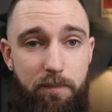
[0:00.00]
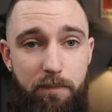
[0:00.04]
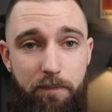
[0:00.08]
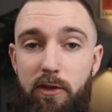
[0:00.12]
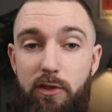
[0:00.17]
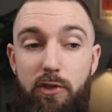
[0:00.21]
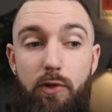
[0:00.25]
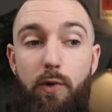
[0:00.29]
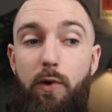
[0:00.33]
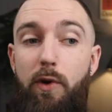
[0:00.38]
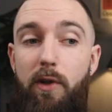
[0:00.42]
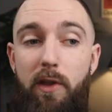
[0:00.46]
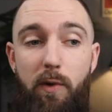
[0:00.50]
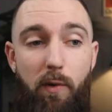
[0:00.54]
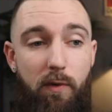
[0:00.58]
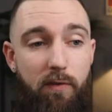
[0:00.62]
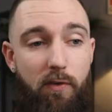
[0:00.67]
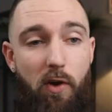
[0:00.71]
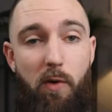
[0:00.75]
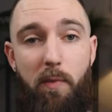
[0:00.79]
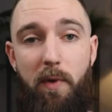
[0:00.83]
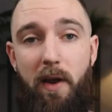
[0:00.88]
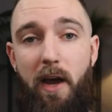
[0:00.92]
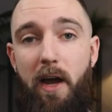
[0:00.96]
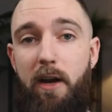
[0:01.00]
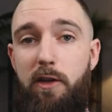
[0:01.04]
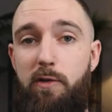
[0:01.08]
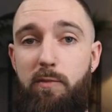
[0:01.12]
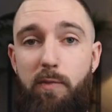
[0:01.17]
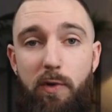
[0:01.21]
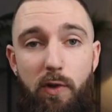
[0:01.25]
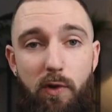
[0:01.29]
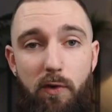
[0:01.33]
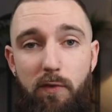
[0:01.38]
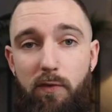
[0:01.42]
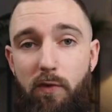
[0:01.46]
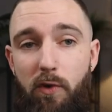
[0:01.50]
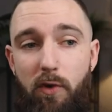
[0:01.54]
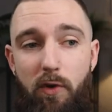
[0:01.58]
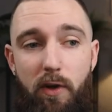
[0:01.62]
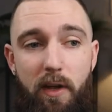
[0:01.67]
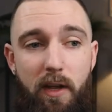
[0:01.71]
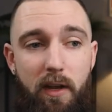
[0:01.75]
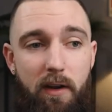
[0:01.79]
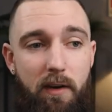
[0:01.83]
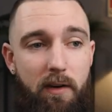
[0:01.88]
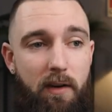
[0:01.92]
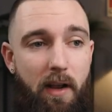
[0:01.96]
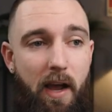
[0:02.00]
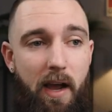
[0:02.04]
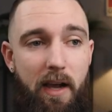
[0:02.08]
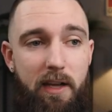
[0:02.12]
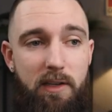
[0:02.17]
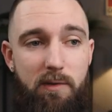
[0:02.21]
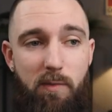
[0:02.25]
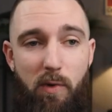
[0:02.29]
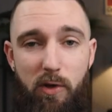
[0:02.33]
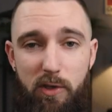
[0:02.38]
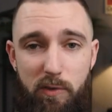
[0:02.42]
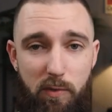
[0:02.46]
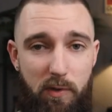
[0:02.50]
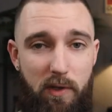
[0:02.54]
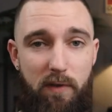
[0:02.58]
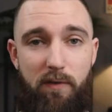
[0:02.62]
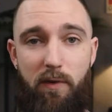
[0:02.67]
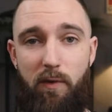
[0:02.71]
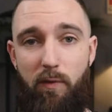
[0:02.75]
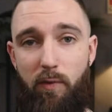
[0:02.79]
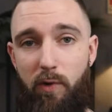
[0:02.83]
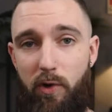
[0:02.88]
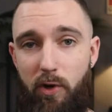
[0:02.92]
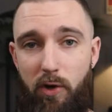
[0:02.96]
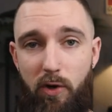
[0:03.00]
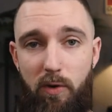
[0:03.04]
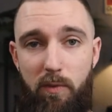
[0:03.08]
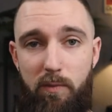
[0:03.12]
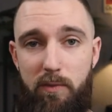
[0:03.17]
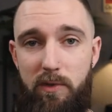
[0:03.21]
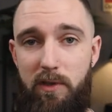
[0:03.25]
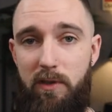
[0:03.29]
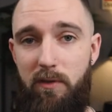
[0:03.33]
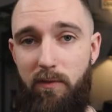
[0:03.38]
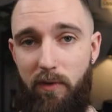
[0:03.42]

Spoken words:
The studio that we're filming at is beautiful. It has multiple different rooms,